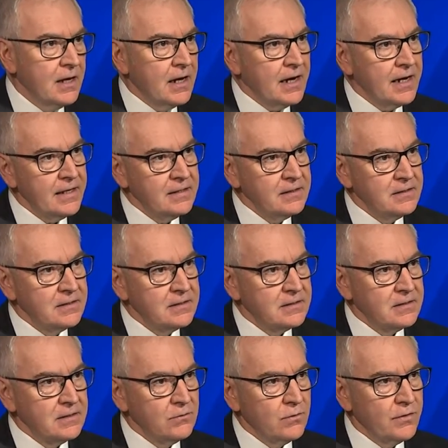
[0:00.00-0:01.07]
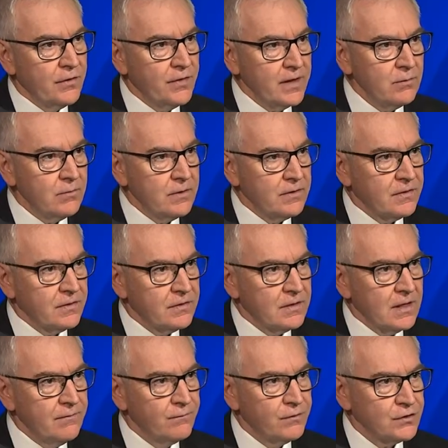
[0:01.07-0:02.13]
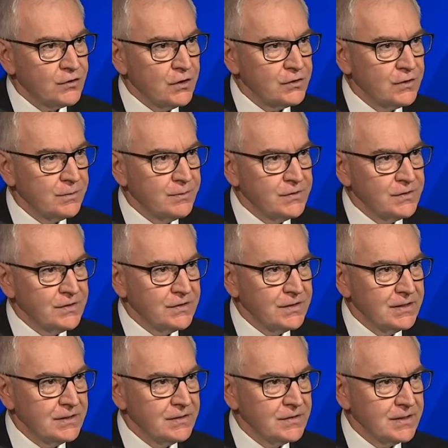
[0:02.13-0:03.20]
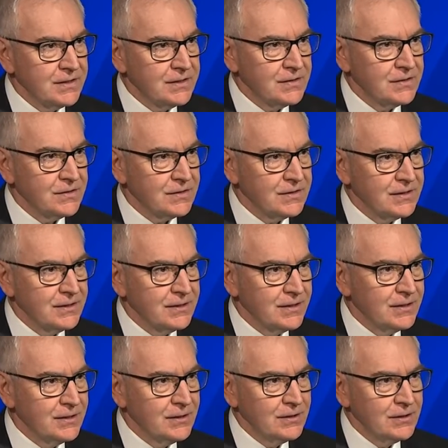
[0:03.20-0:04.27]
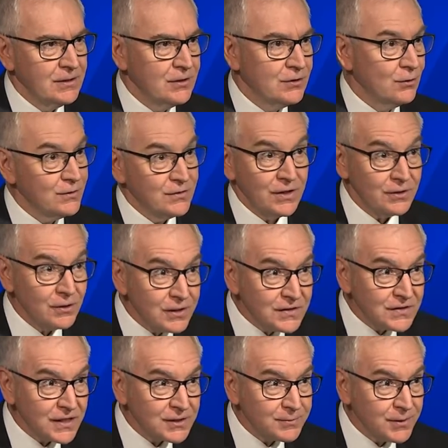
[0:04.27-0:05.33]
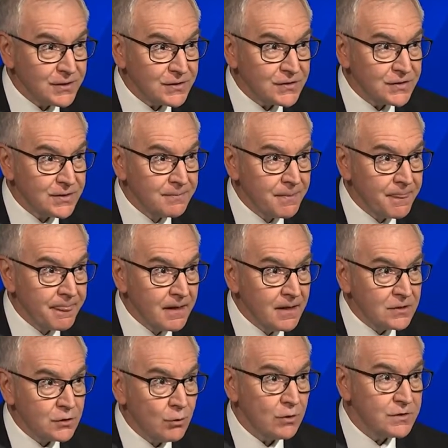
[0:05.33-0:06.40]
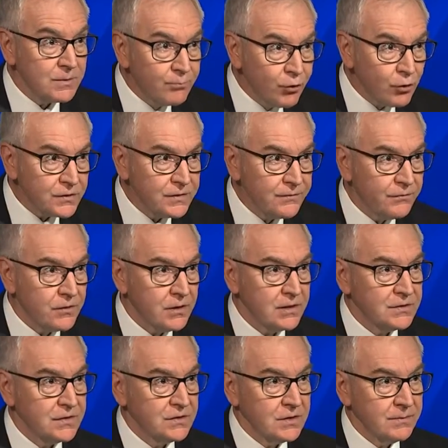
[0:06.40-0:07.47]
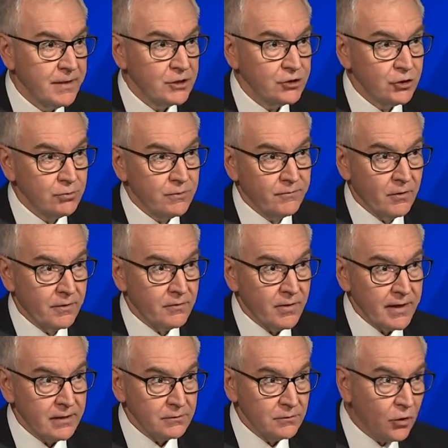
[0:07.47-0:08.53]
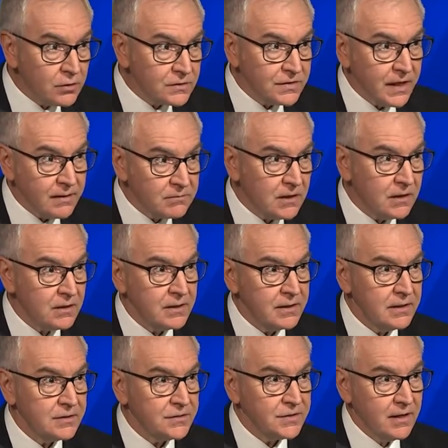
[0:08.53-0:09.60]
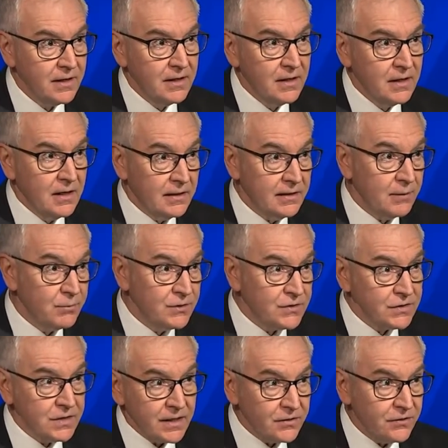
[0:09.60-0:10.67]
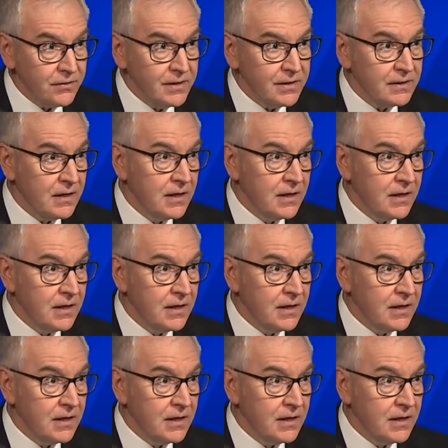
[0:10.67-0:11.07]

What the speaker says: And, the thing with infrastructure businesses is you don't turn on a sixpence. So what's important for us is to make sure we've got the right long-term targets, and then we stick to it.